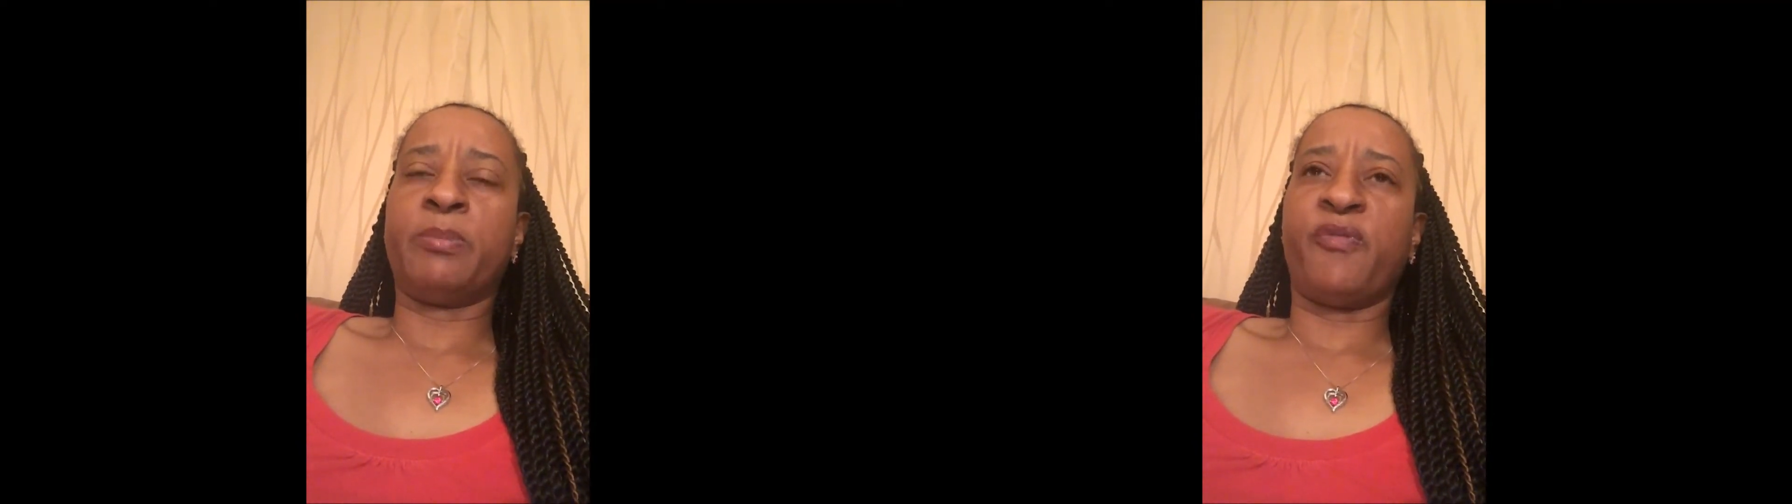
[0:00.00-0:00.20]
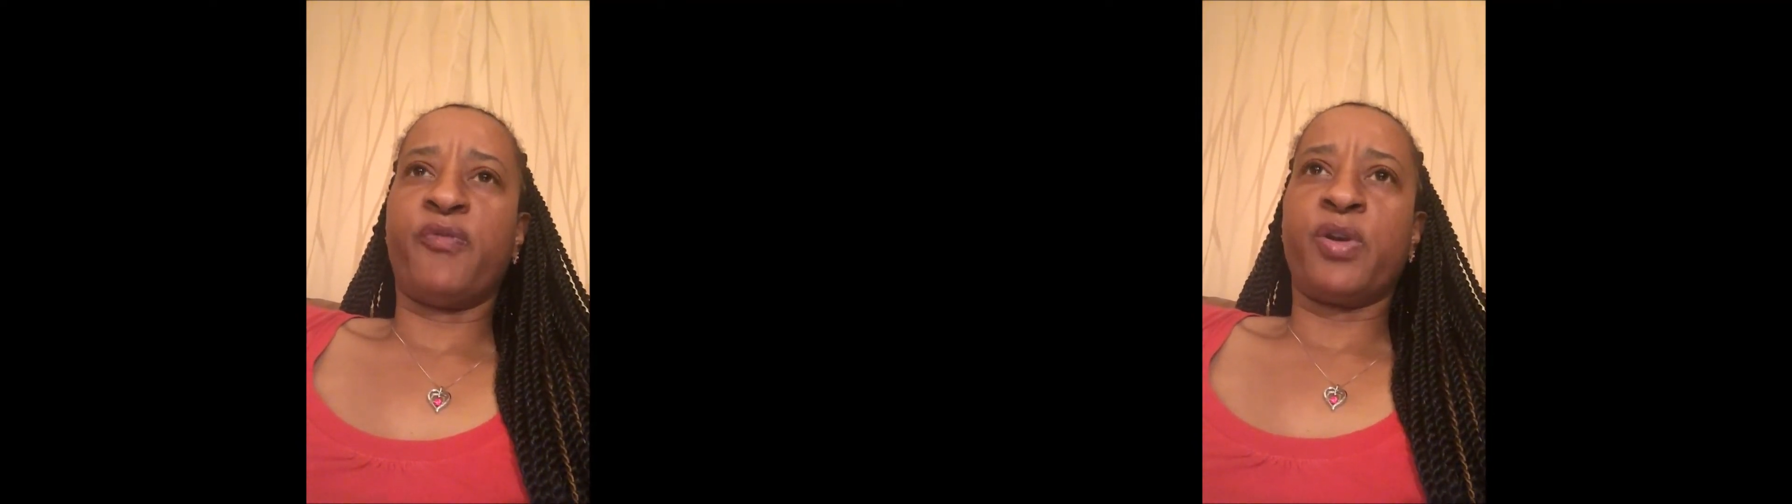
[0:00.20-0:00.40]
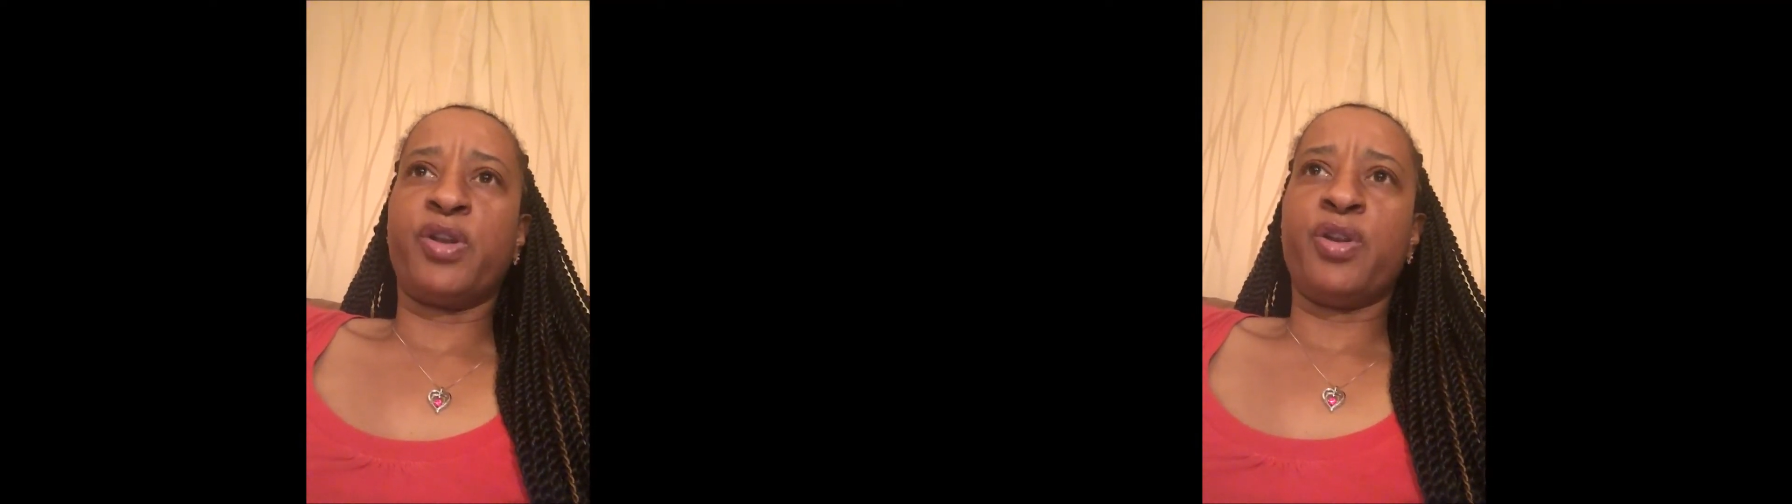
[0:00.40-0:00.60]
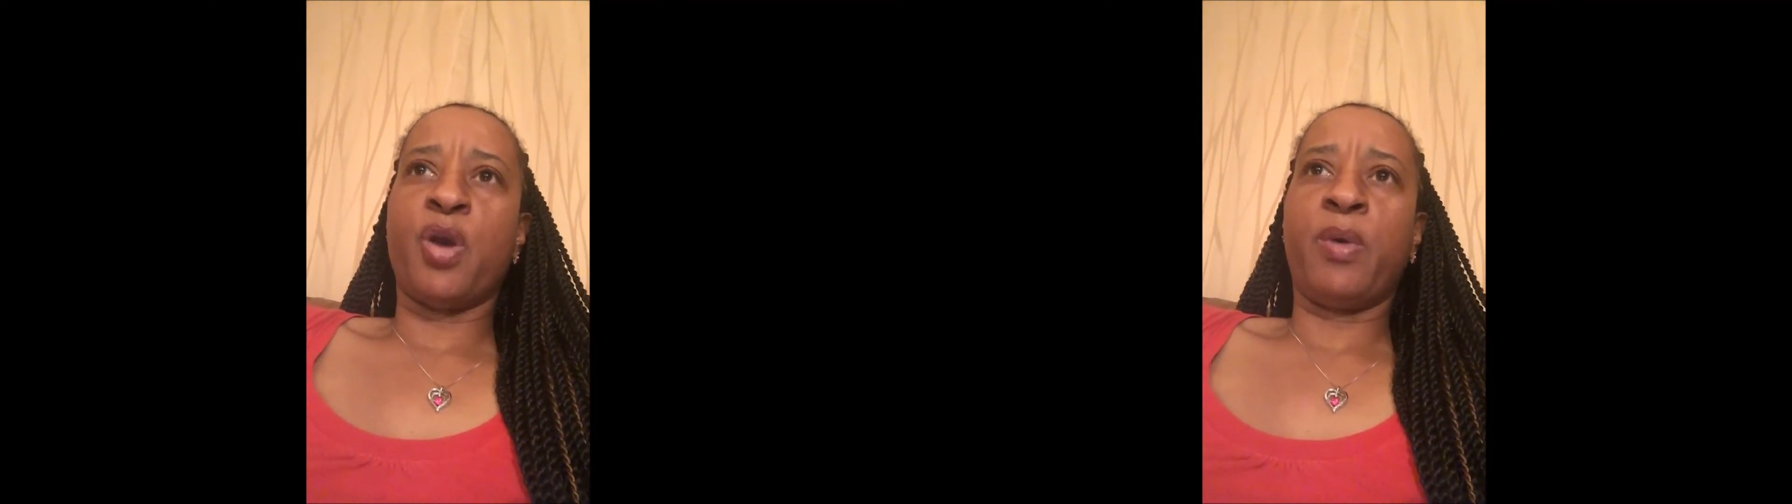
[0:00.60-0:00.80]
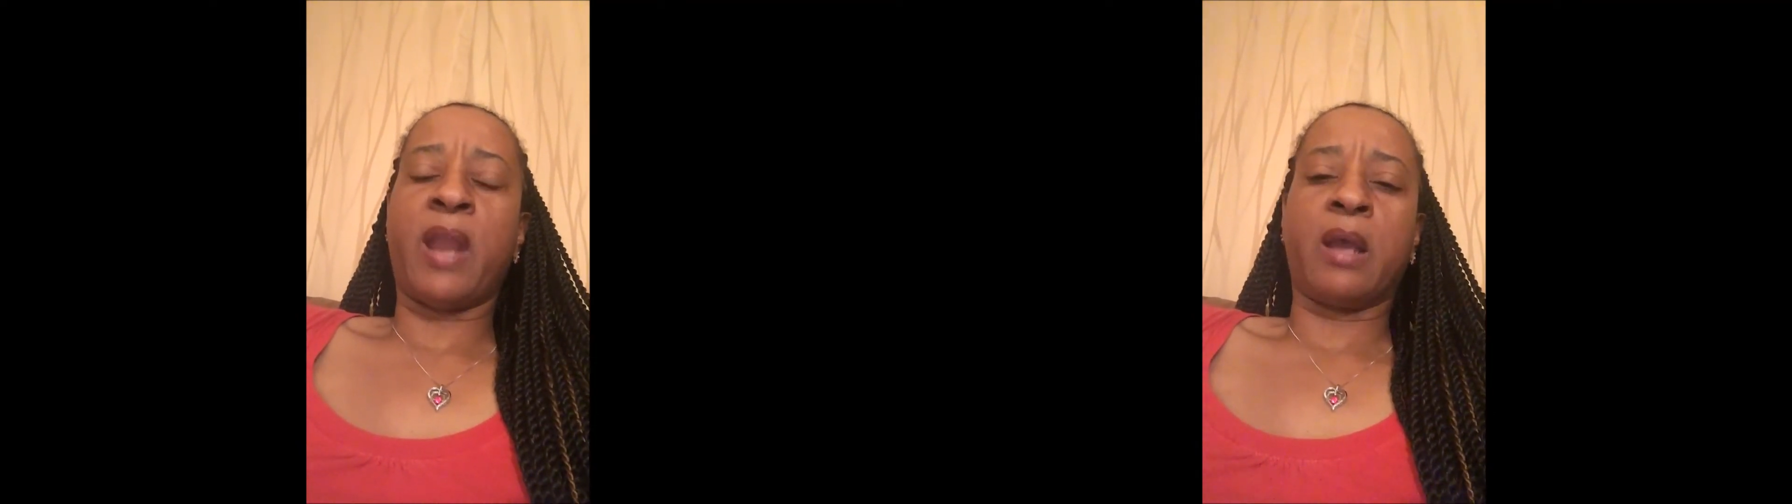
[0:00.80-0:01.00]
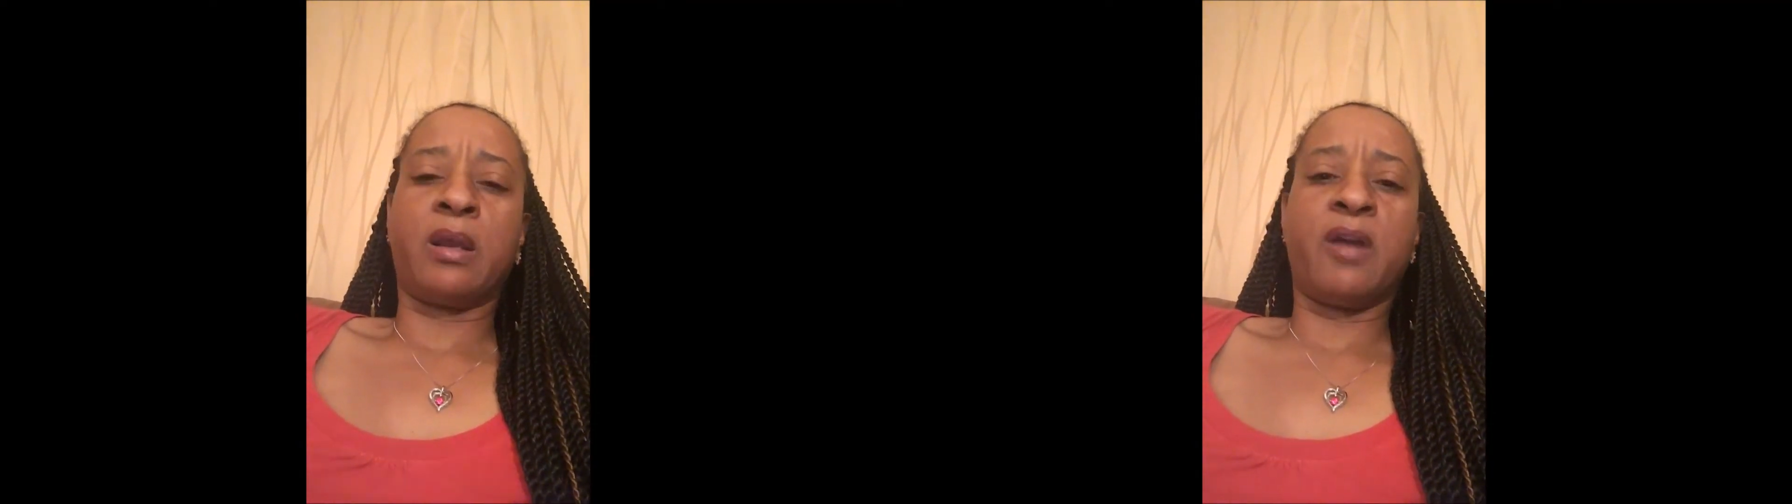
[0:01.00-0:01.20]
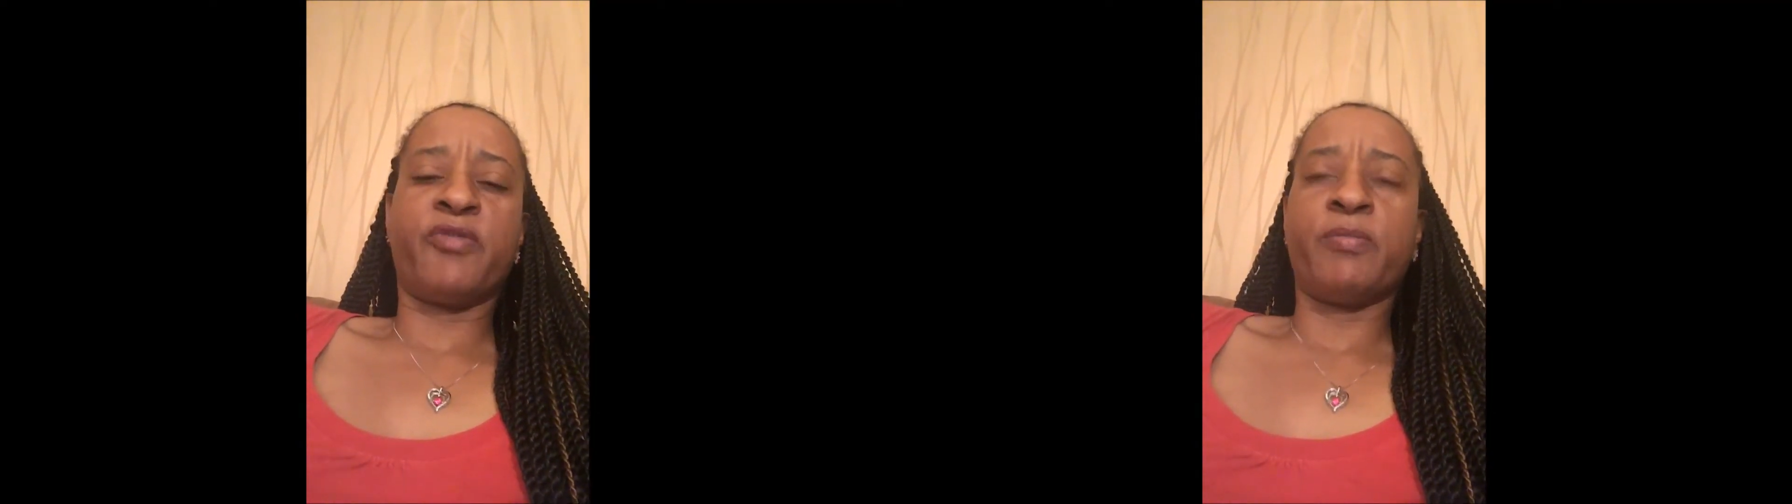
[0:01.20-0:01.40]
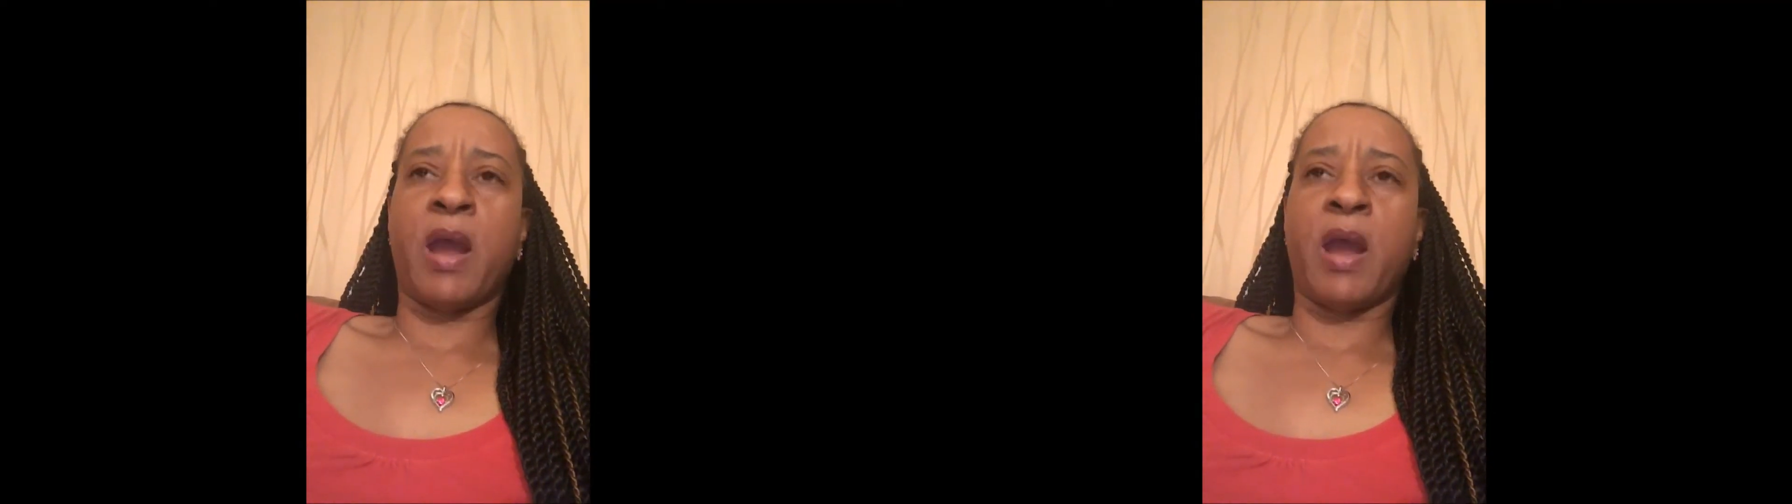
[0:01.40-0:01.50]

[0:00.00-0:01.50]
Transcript: And before you know it, I covered